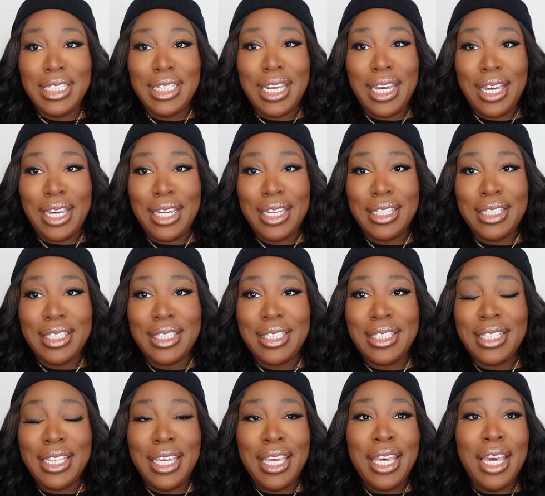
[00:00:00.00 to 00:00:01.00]
nice.
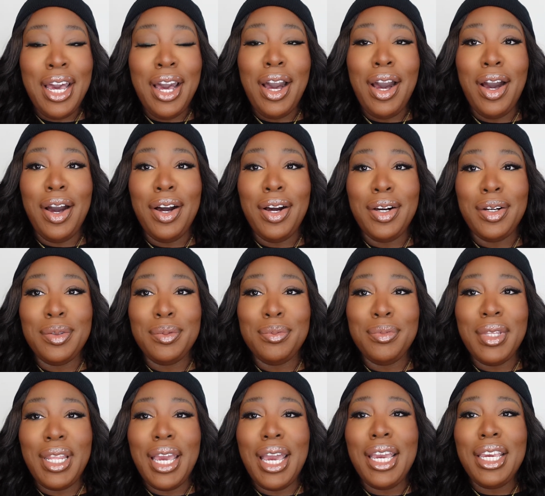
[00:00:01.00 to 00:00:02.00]

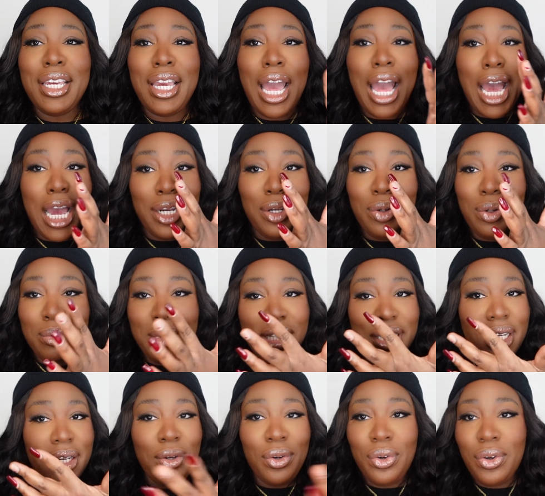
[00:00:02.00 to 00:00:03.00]
I normally
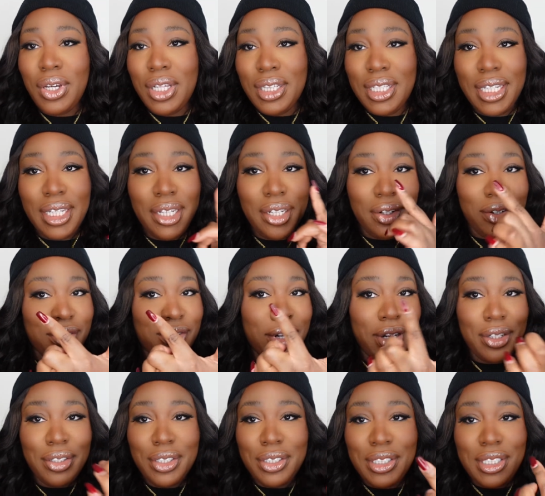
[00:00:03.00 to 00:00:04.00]
get oily
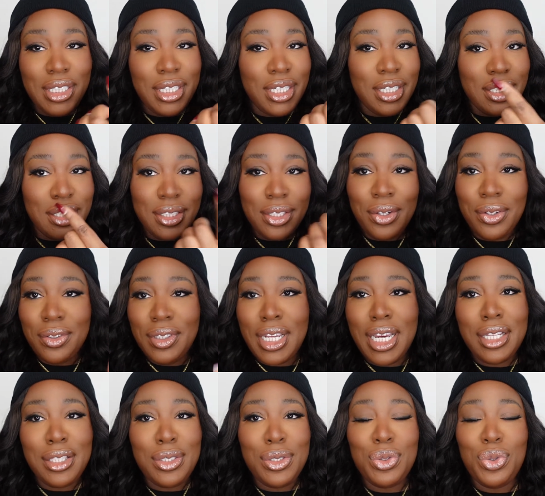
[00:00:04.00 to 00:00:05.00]
around the T-zone,
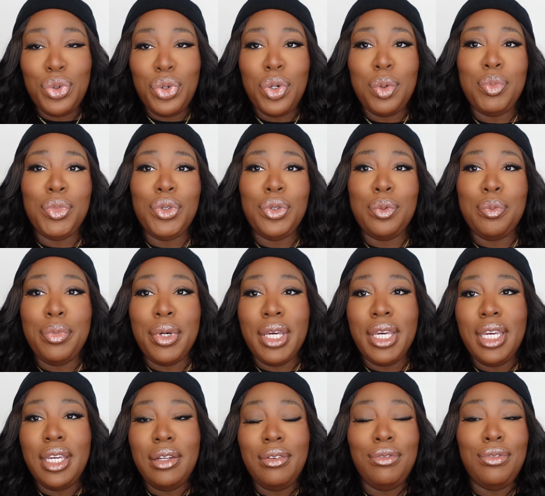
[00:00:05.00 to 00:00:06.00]
that's normal, but
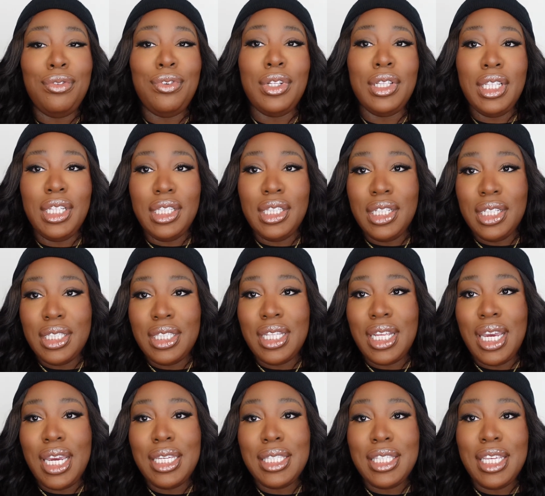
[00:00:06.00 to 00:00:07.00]
it really looked
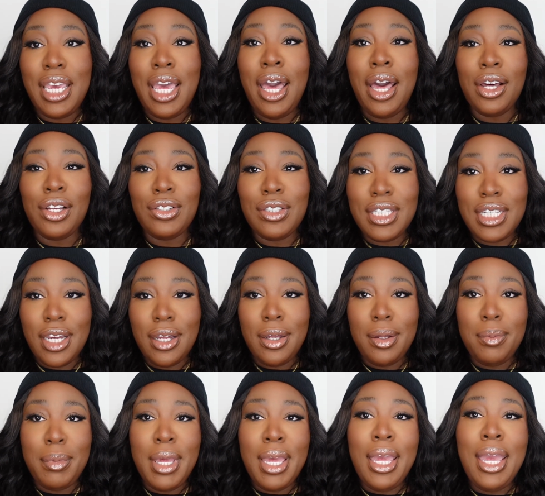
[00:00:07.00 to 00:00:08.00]
nice. It held
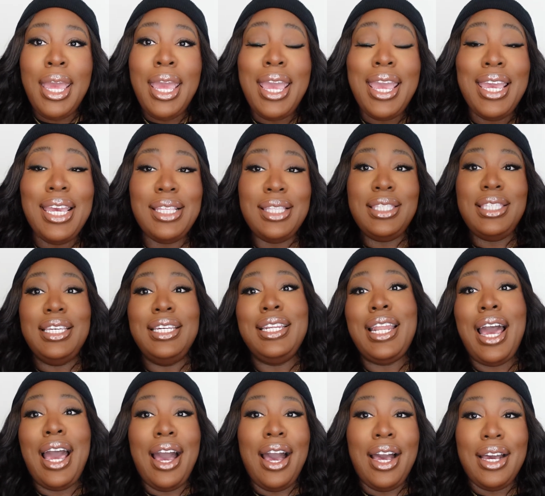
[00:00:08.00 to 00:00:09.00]
up. It did
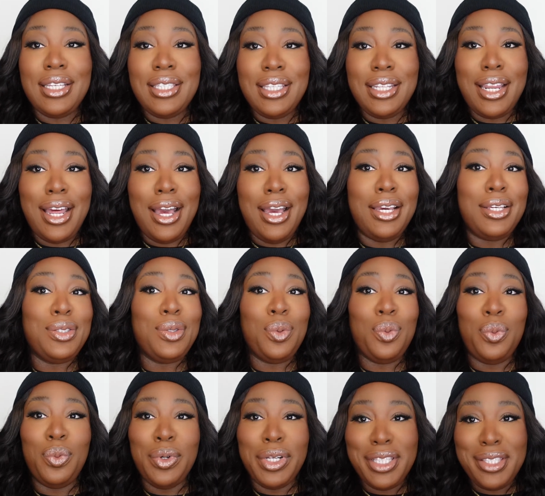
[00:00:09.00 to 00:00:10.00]
not oxidize
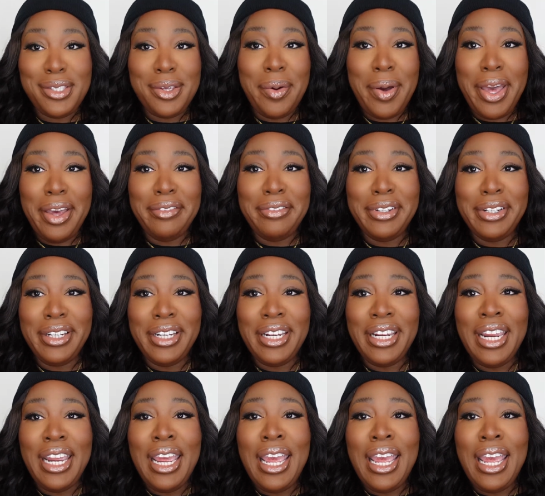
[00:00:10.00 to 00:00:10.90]
whatsoever,